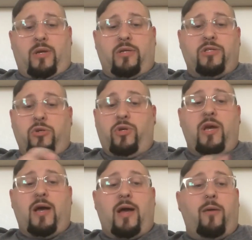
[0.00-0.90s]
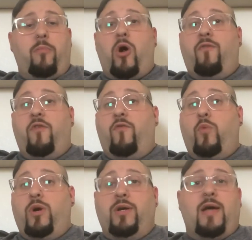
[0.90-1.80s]
So yeah, I'm off of
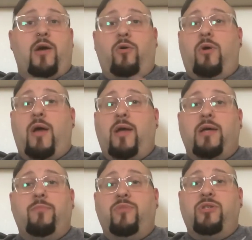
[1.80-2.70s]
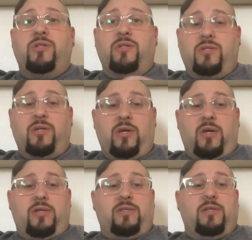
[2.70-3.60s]
work now. I am just
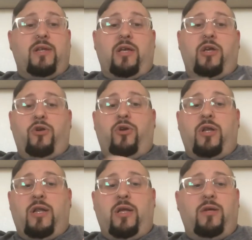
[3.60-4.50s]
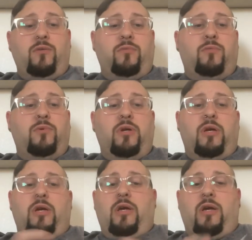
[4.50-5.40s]
sitting here knitting,
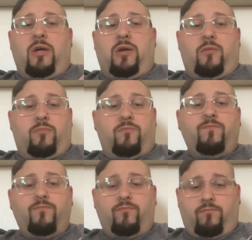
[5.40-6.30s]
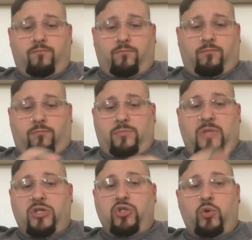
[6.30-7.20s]
um,
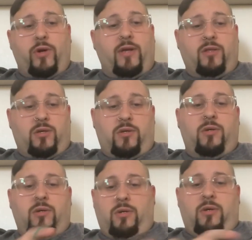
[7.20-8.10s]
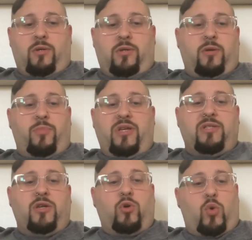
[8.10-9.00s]
enjoying the peace
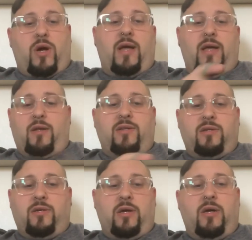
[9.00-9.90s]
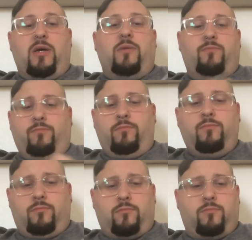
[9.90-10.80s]
and quiet.
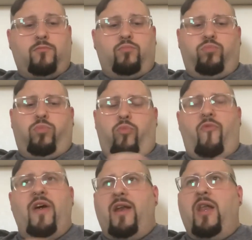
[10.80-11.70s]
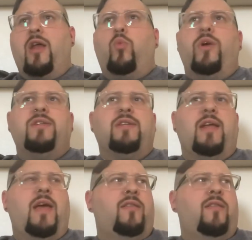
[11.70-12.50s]
I've had a lot of wind today.